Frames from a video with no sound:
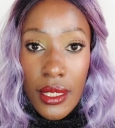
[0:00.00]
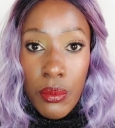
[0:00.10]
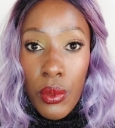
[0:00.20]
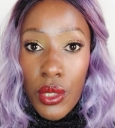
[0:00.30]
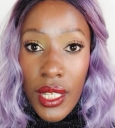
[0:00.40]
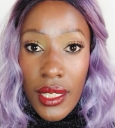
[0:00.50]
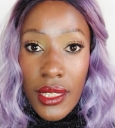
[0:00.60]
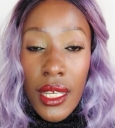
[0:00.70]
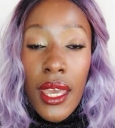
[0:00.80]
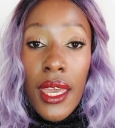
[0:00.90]
this
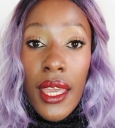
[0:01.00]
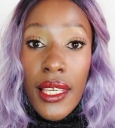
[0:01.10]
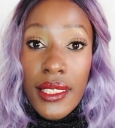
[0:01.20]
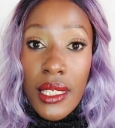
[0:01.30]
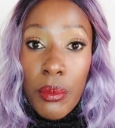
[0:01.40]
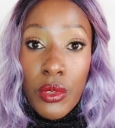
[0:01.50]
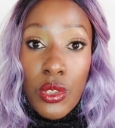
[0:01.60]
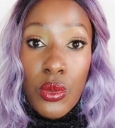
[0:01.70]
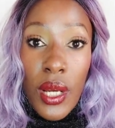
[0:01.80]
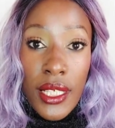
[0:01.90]
product is
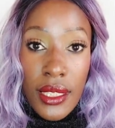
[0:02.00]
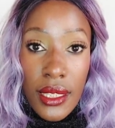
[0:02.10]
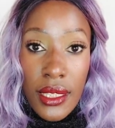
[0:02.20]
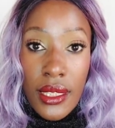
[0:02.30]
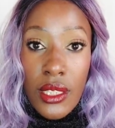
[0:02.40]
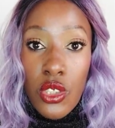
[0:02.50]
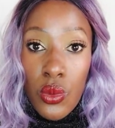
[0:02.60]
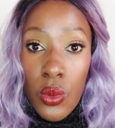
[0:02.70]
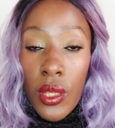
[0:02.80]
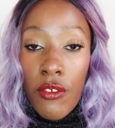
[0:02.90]
supposed to assist
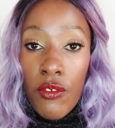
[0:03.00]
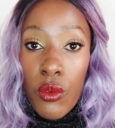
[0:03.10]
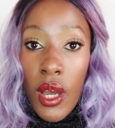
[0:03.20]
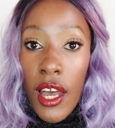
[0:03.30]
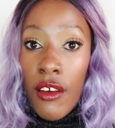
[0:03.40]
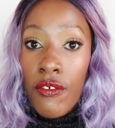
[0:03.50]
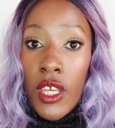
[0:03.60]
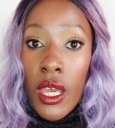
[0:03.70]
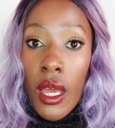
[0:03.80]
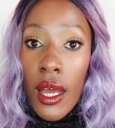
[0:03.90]
you if you have
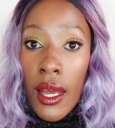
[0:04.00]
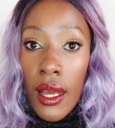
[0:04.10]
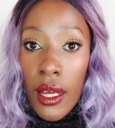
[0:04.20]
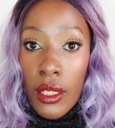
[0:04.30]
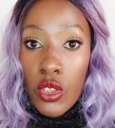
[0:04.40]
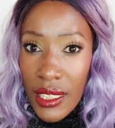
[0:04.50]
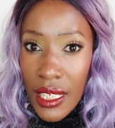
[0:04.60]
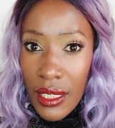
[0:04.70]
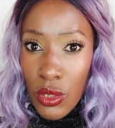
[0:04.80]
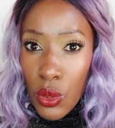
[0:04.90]
a
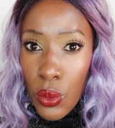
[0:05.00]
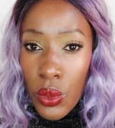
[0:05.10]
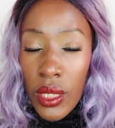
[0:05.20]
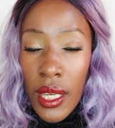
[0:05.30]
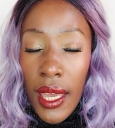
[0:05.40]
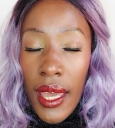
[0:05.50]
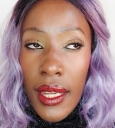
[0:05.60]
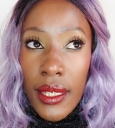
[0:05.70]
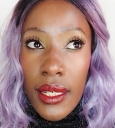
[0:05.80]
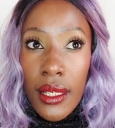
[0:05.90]
skin tone
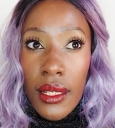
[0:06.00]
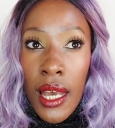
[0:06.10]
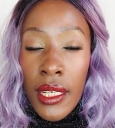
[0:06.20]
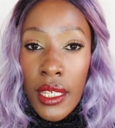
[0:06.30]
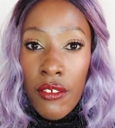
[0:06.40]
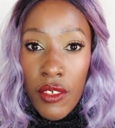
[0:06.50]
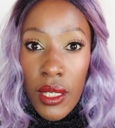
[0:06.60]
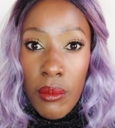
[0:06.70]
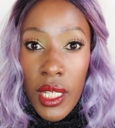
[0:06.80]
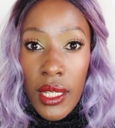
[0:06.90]
and
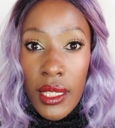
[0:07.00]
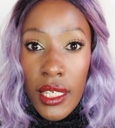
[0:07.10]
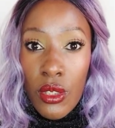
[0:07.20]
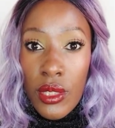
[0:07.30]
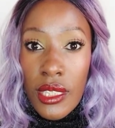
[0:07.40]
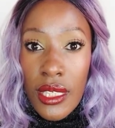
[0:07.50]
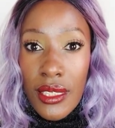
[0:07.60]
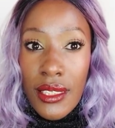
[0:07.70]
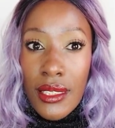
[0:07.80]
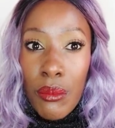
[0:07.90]
uneven meaning like your
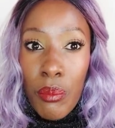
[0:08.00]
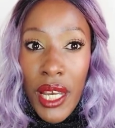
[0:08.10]
skin is in